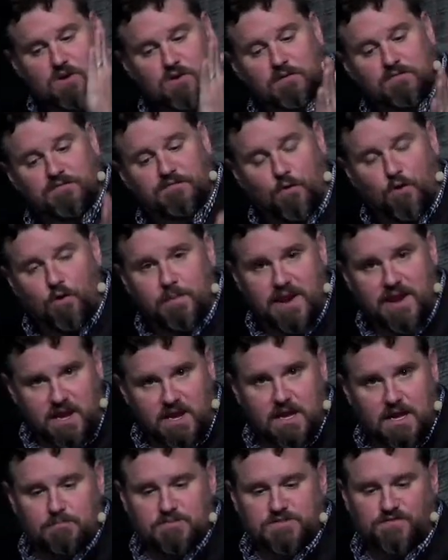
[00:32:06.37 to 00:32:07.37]

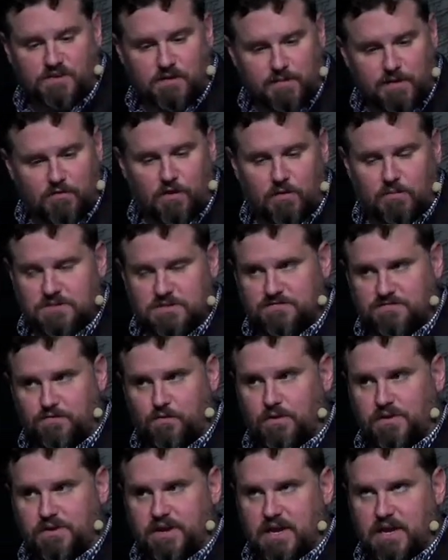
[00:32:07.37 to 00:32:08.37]
uniformity comes from in Romans
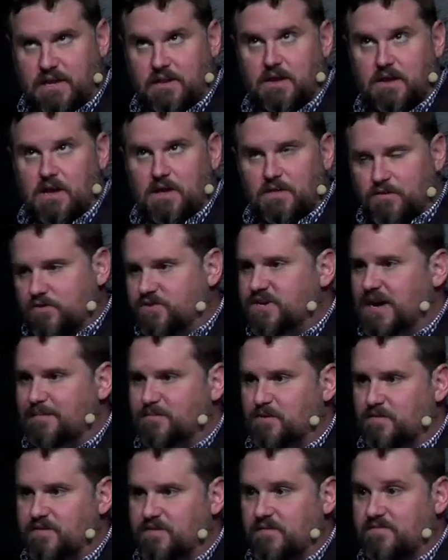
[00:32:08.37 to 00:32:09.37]
14 through
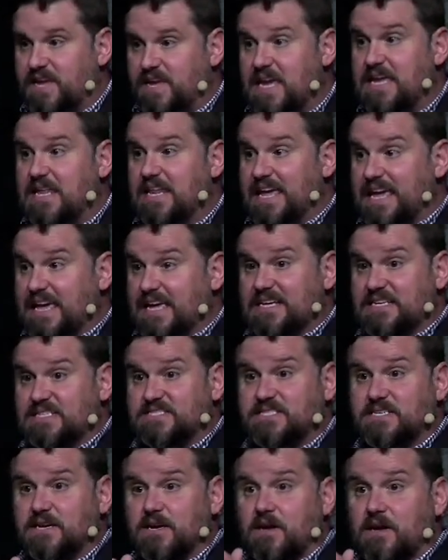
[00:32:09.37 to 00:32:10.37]
chapter 15
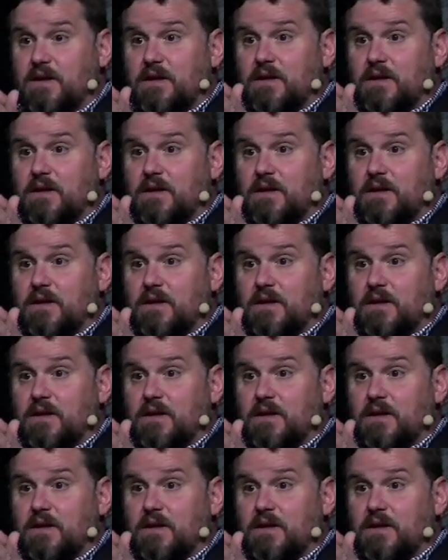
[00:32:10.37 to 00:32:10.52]
is